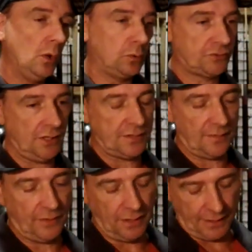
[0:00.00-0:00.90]

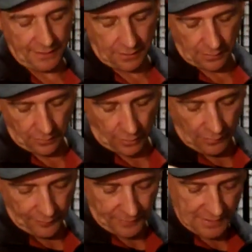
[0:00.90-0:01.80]
Alternatively, I can
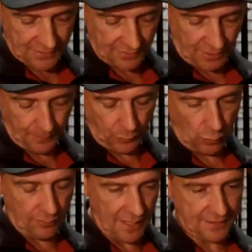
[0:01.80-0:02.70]
go from the inside,
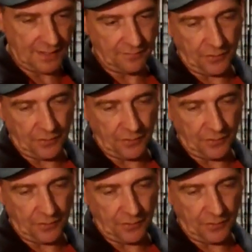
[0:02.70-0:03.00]
pour resin,